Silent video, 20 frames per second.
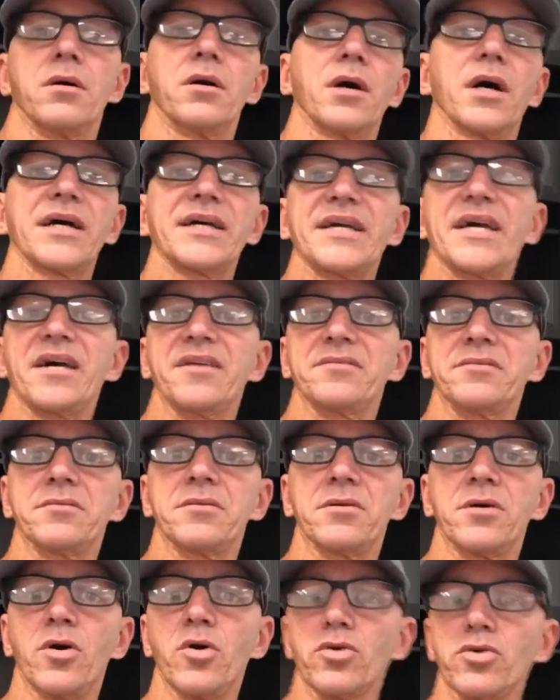again,
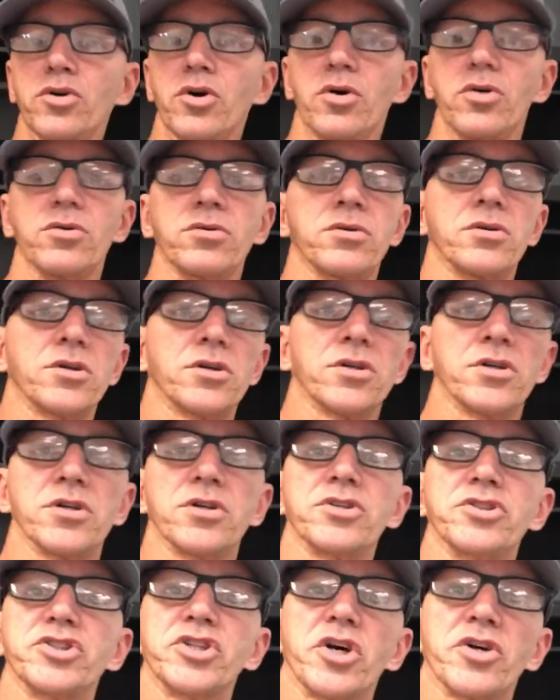whole goal,
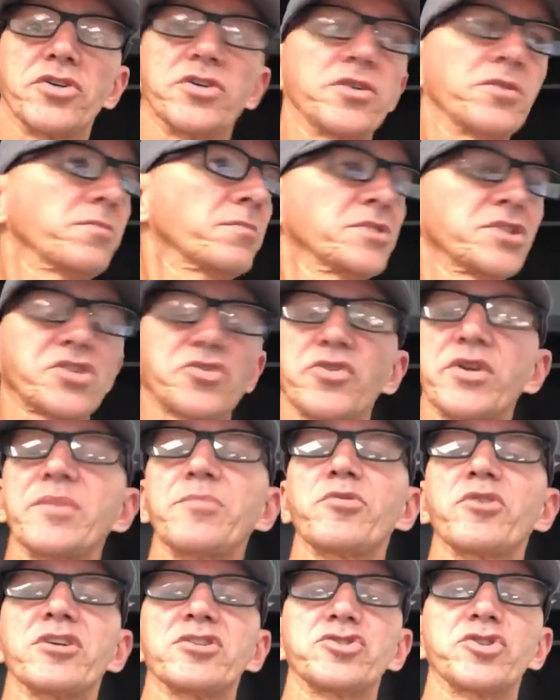show you screen
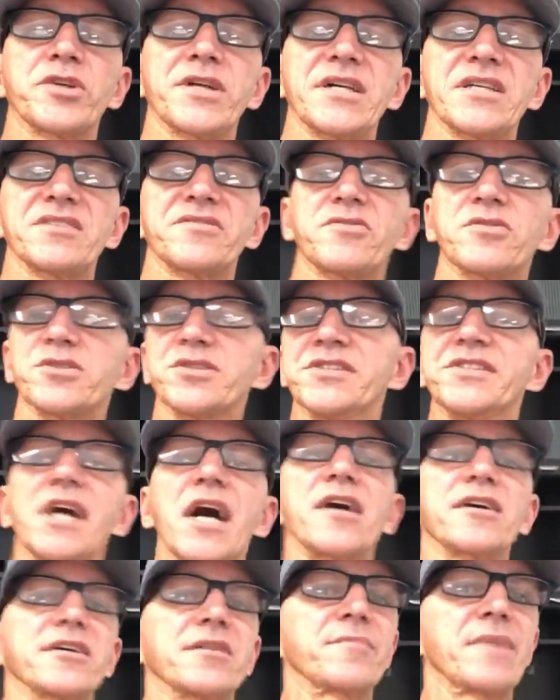print transfers, knock
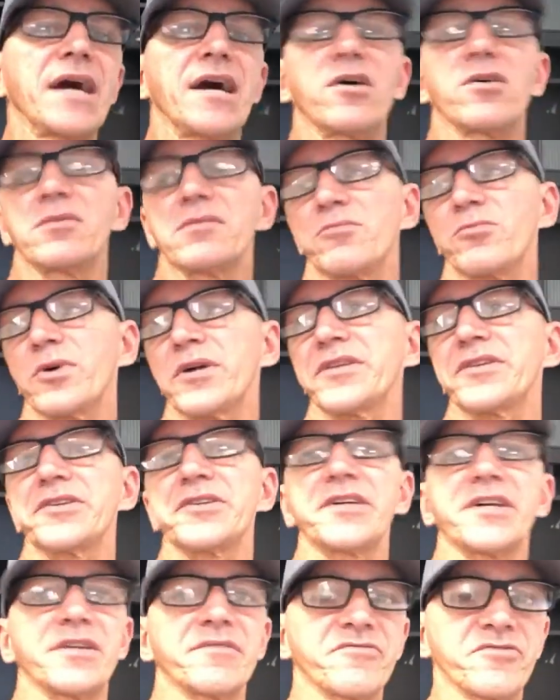them out, whether you get them
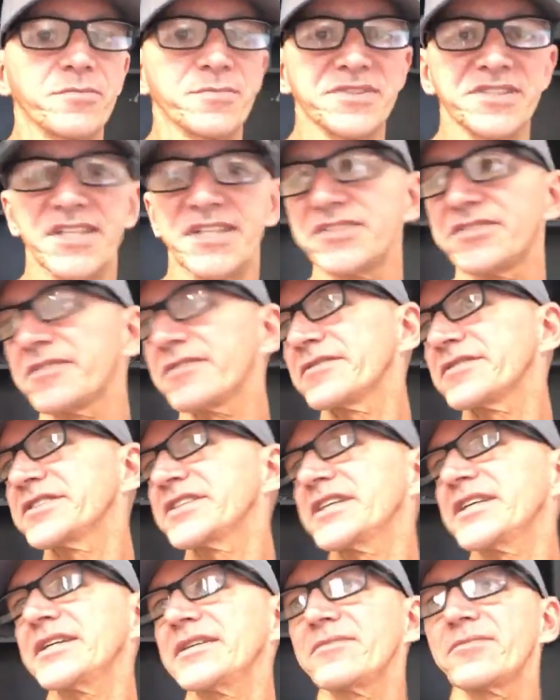from
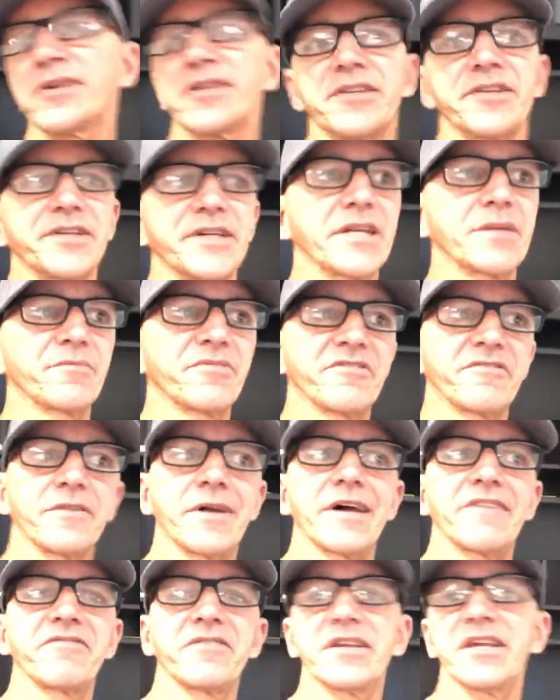613, whether you get them from
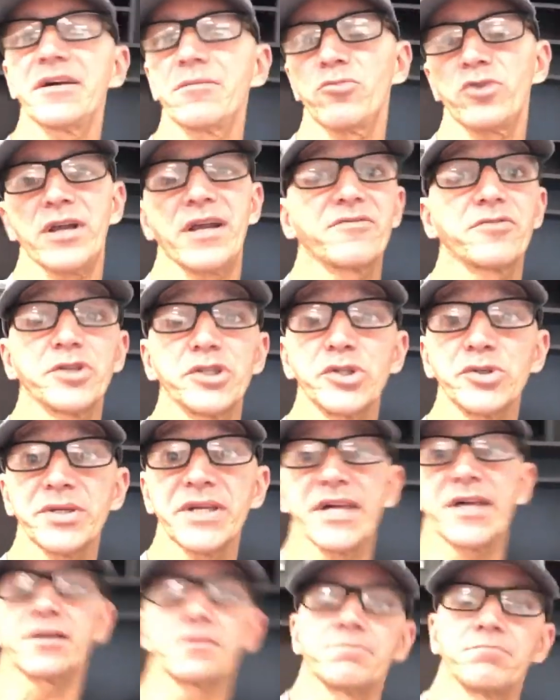F&M, wherever you get
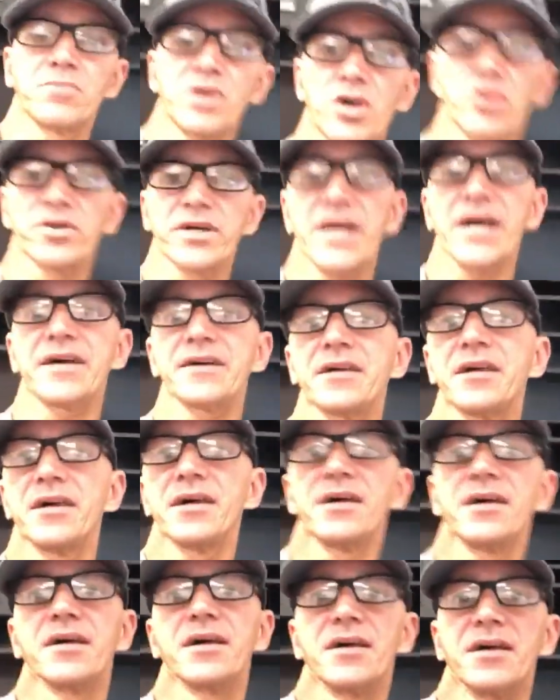them, okay?
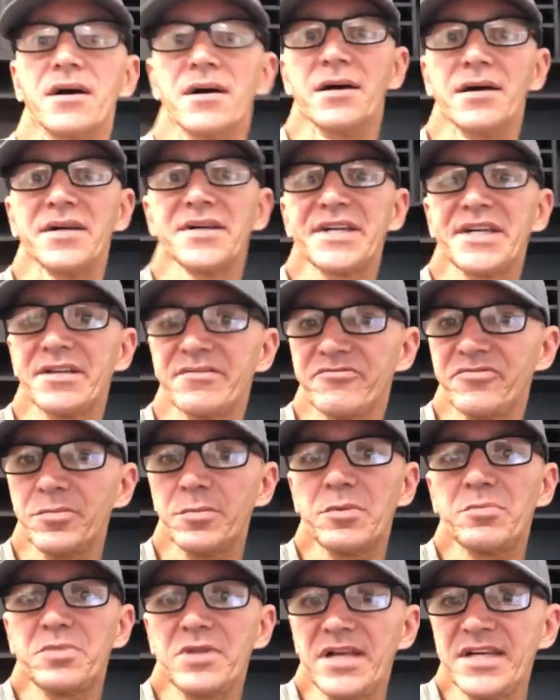Get them from a
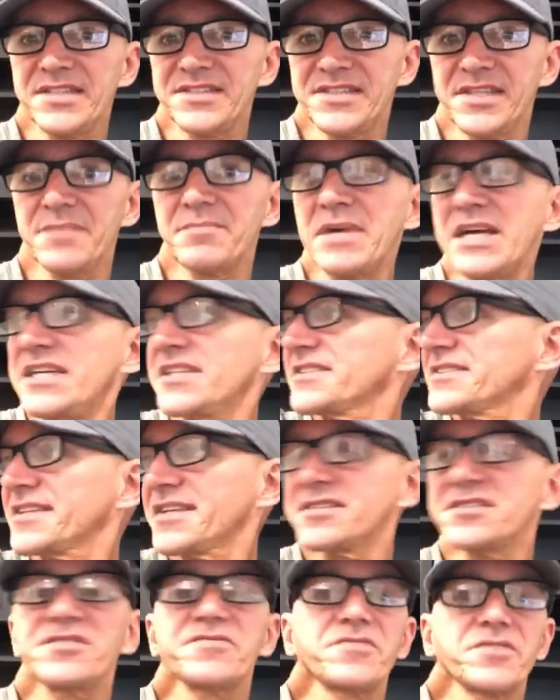place that makes
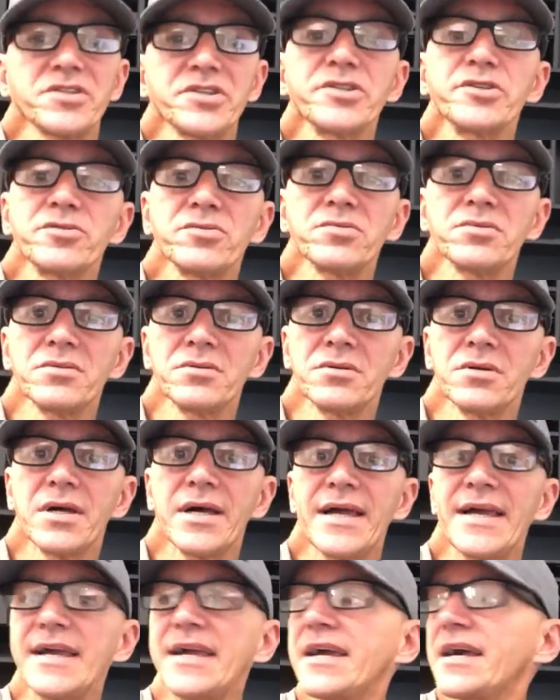sense for you,
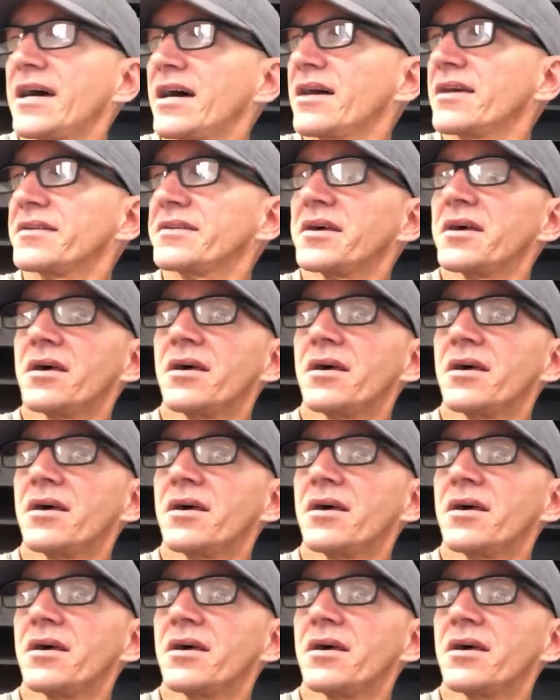and